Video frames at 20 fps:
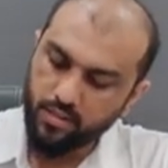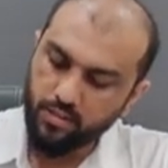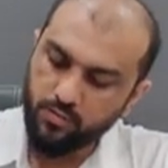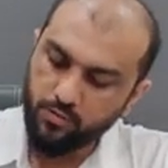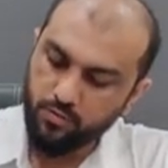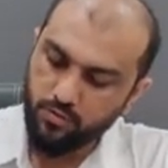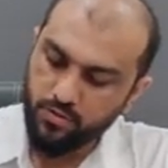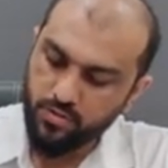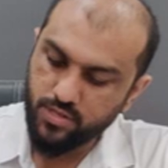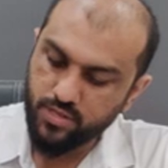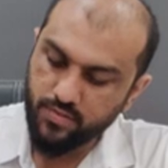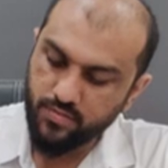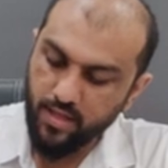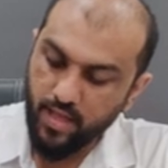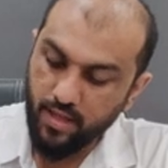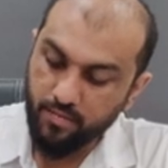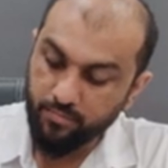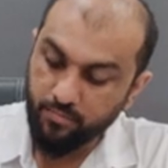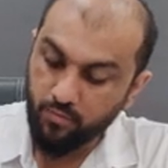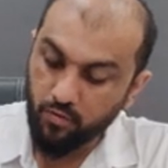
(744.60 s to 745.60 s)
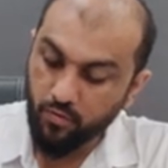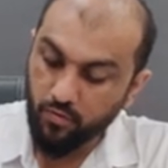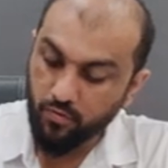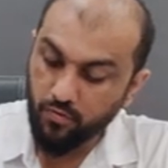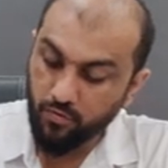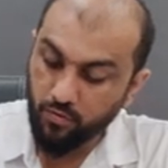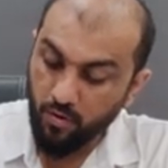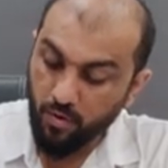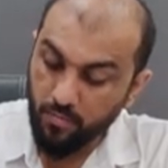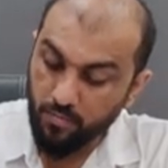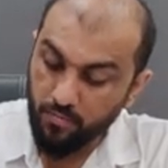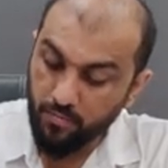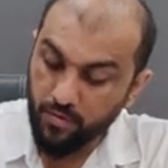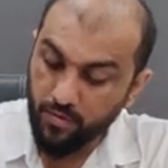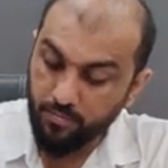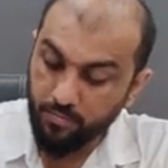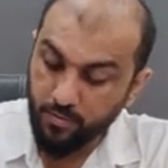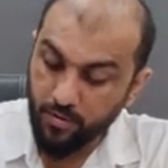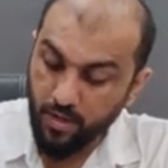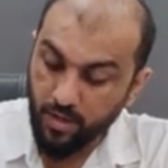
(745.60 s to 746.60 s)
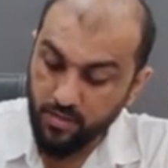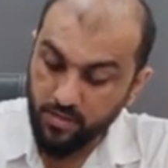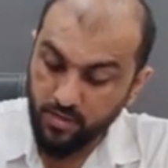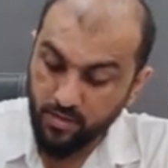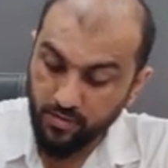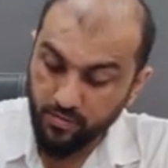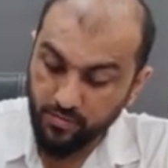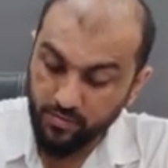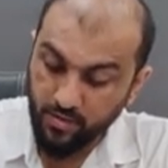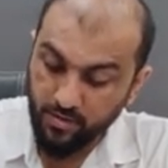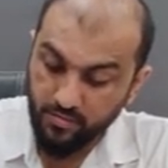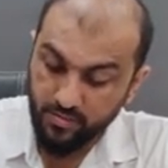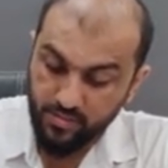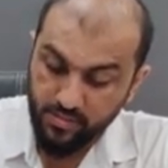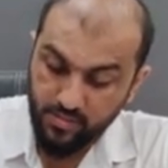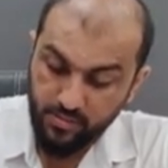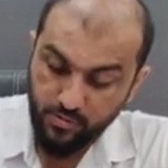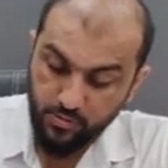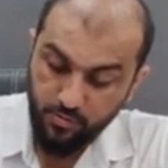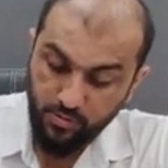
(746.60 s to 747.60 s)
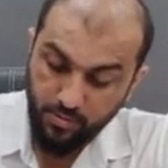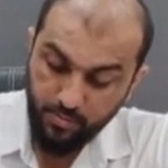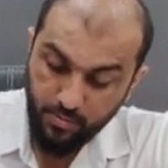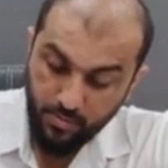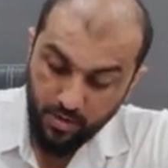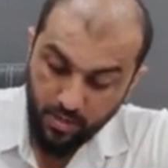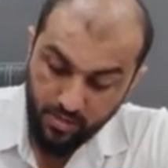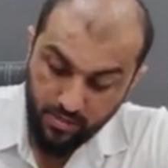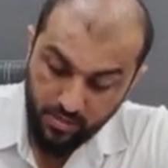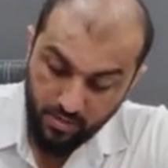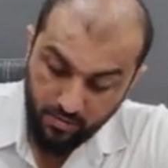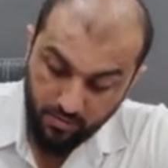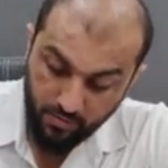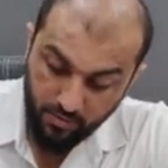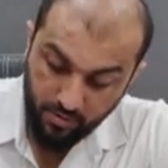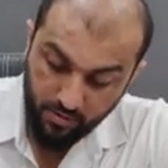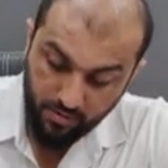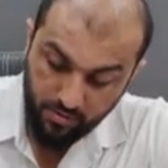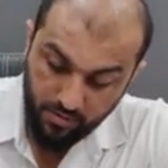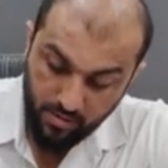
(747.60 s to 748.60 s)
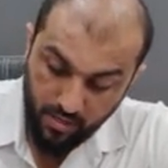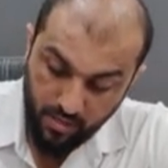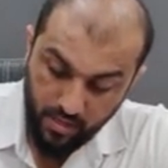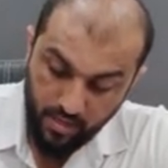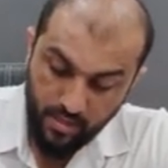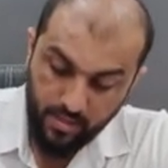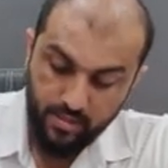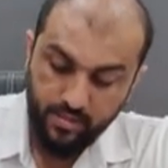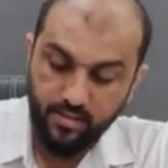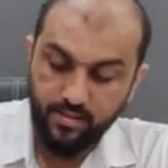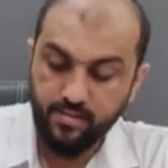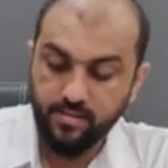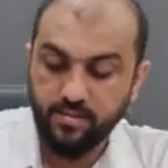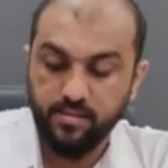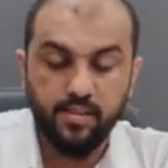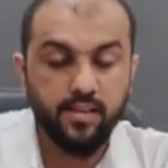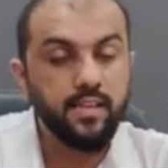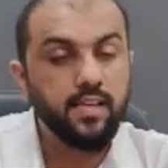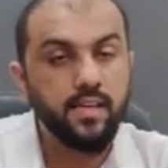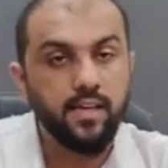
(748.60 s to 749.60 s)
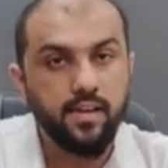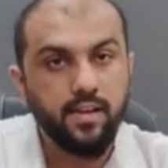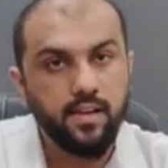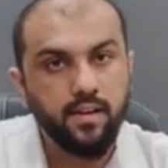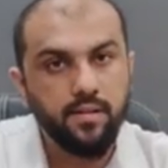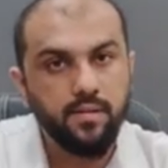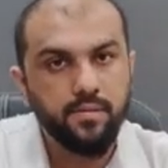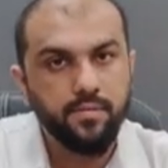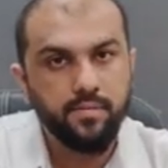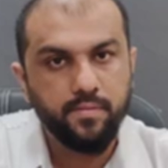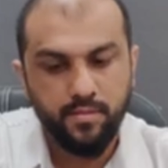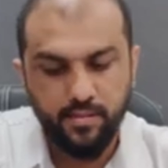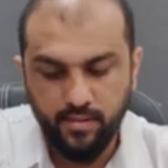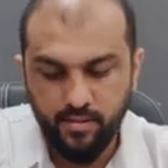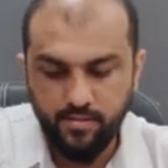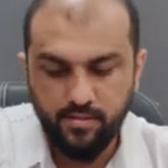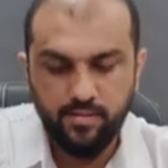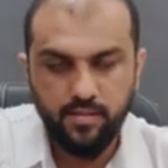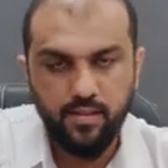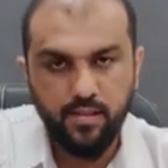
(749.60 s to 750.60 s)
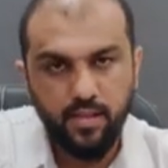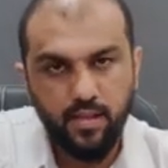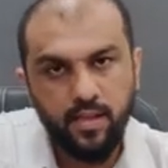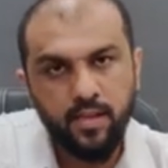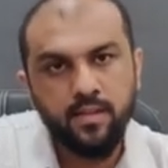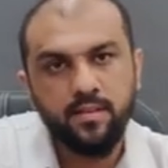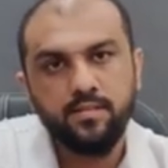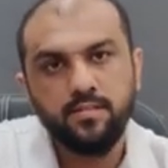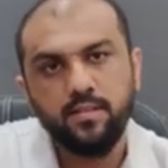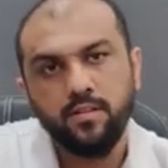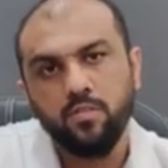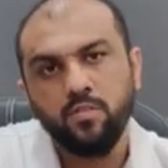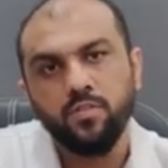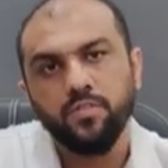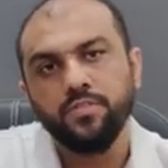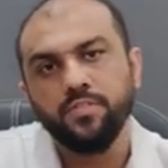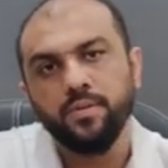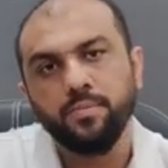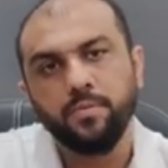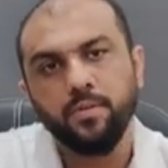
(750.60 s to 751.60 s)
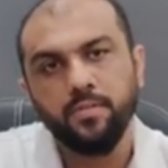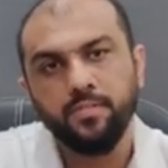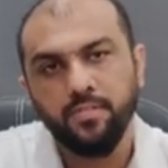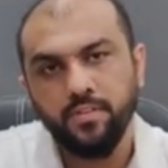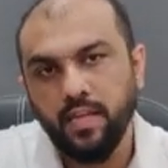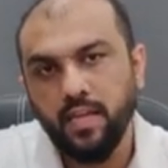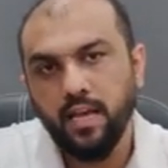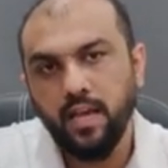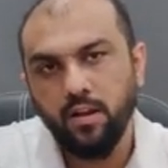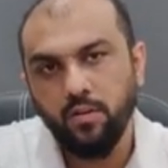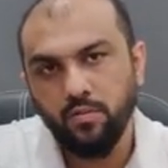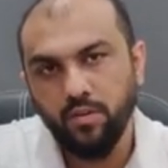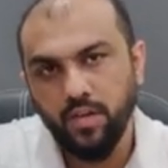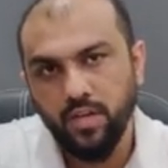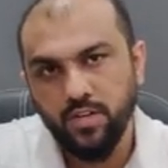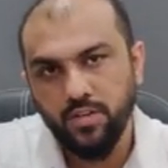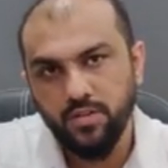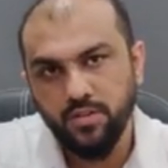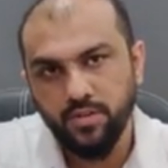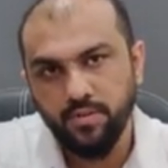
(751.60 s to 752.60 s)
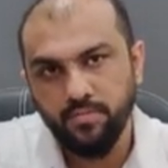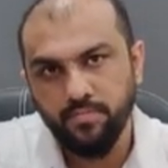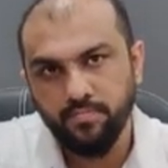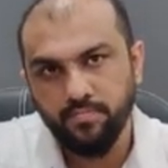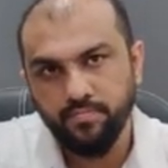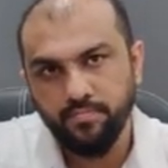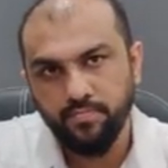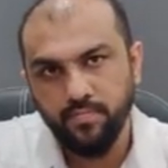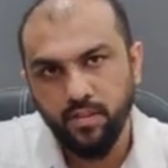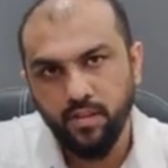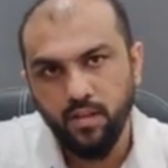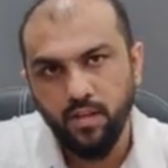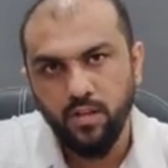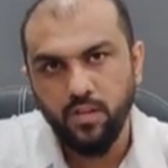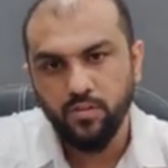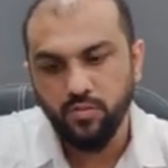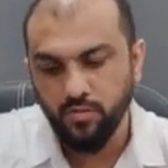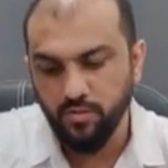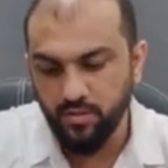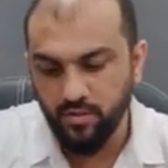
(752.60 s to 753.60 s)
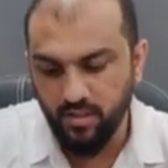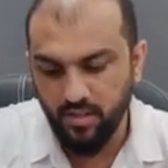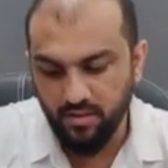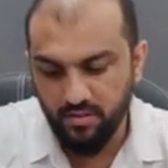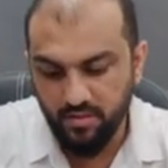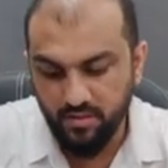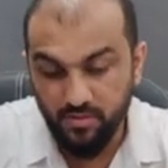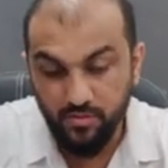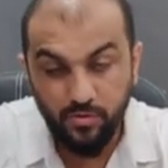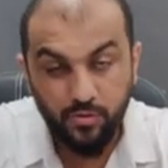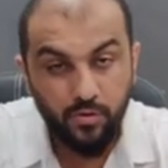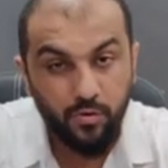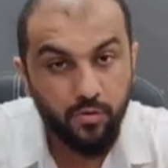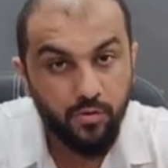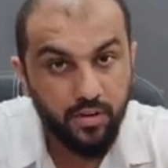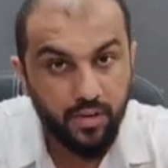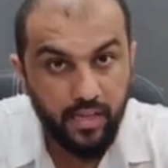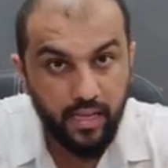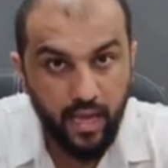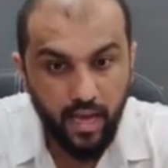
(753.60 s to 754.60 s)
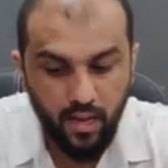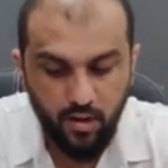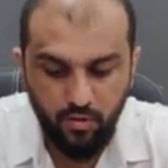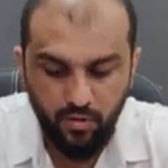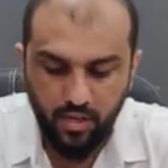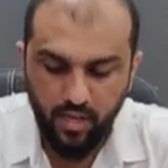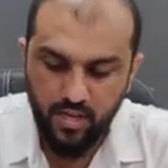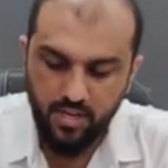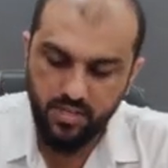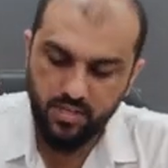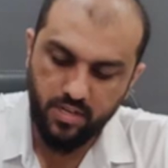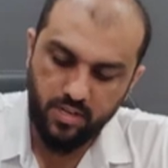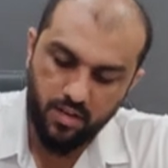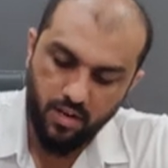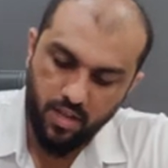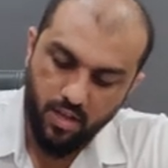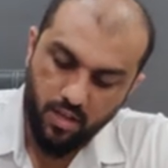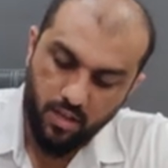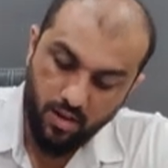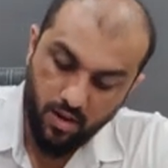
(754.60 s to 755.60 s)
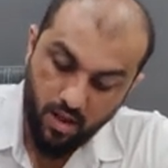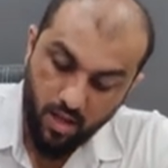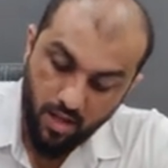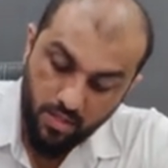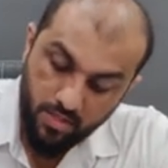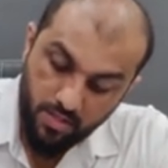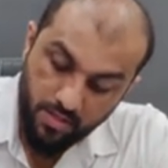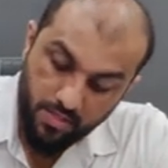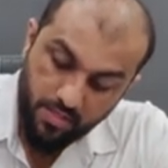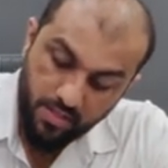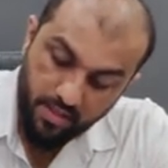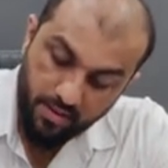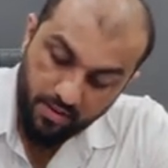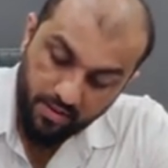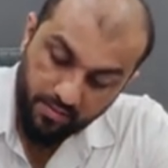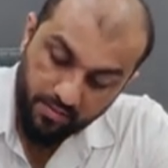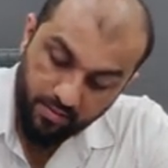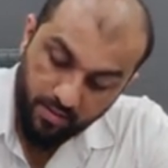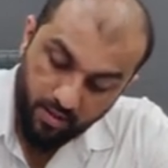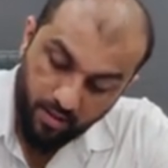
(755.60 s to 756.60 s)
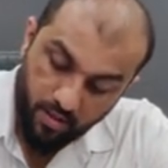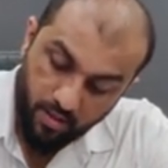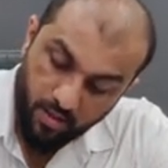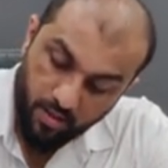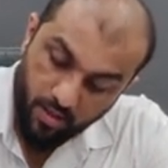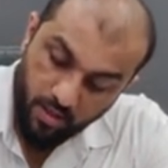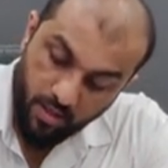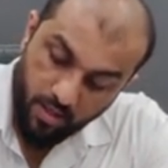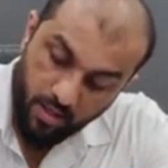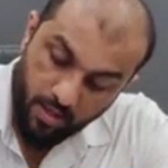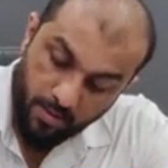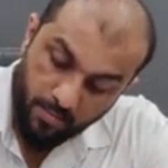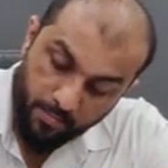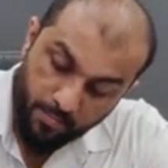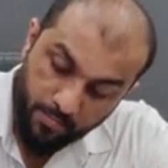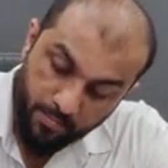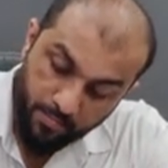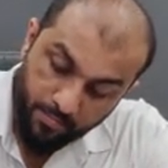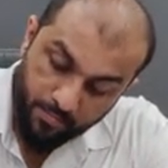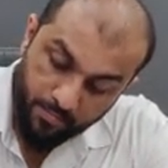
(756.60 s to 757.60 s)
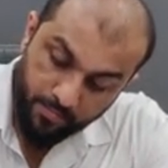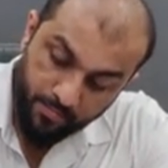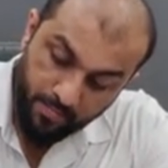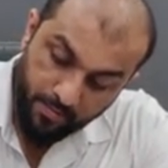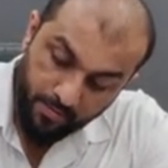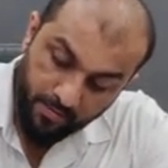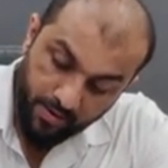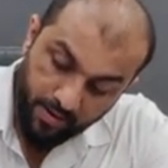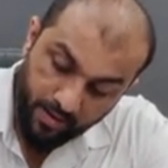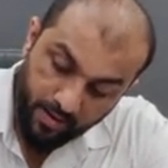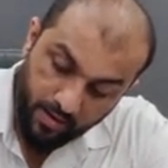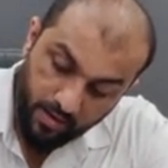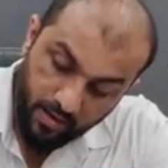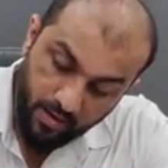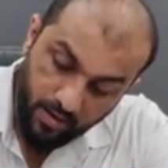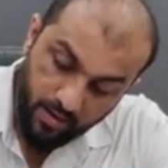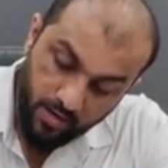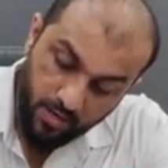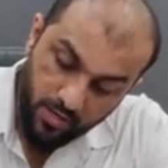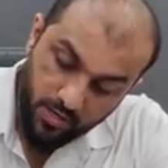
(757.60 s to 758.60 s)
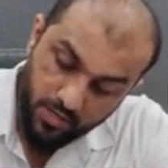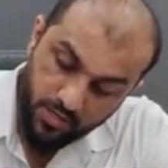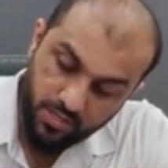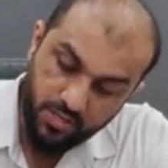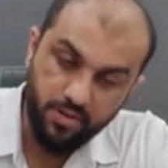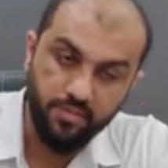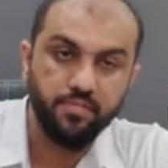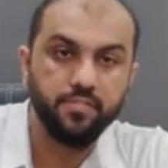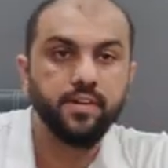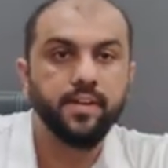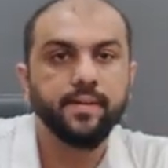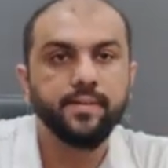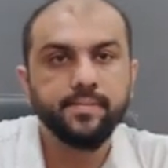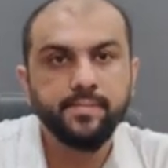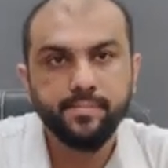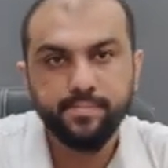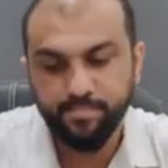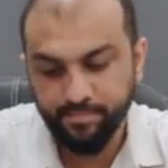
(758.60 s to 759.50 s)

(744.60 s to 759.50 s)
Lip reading: Resources have moved from the production of services to the production of goods. This is incorrect. This is a concept of reallocation. So there is no reallocation, rather there is a pivotal shift.